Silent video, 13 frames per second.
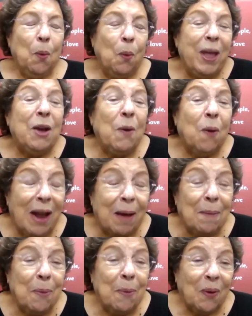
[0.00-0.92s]
we
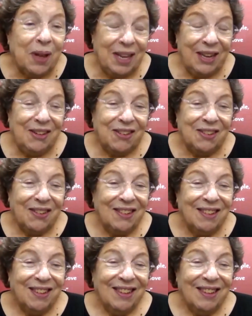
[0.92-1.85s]
collaborate
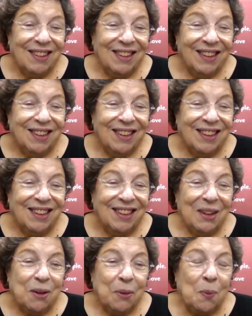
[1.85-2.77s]

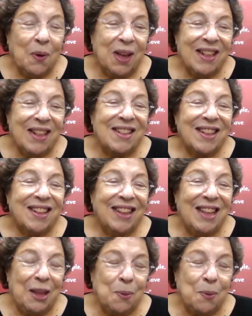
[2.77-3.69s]
with
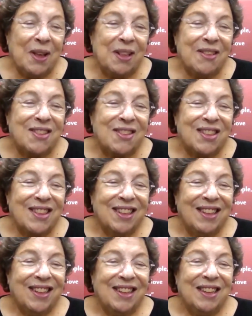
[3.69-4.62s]
the U.S.
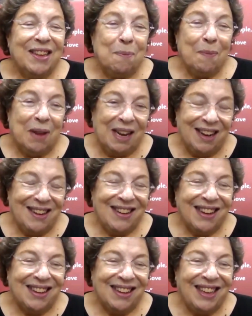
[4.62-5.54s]

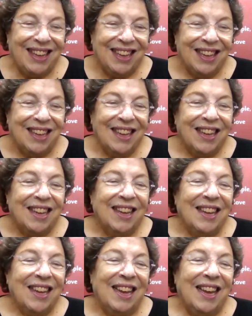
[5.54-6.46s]
military.
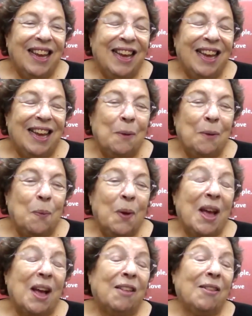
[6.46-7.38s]

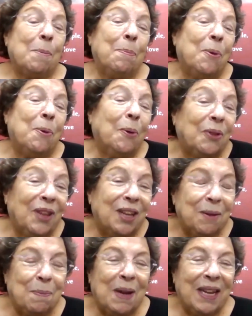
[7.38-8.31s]
We are
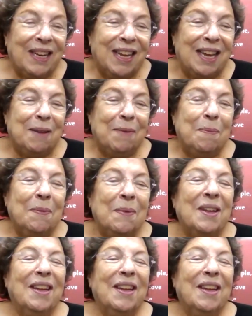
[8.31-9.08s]
supported by them.